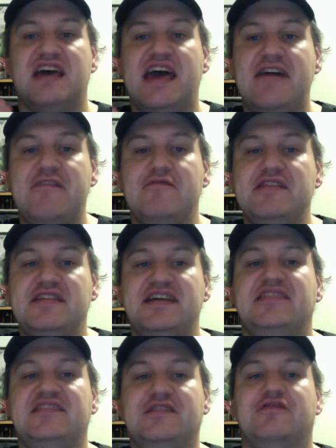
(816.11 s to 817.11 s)

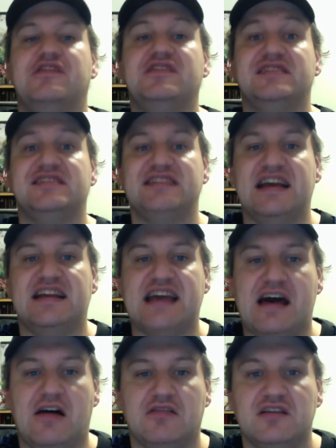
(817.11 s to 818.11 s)
everything different to stand
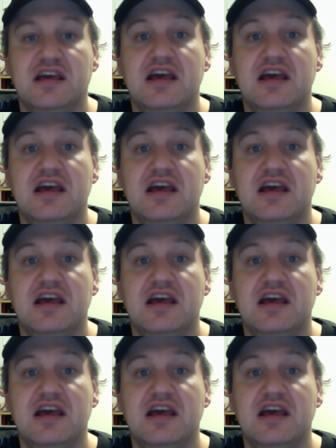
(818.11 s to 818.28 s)
out.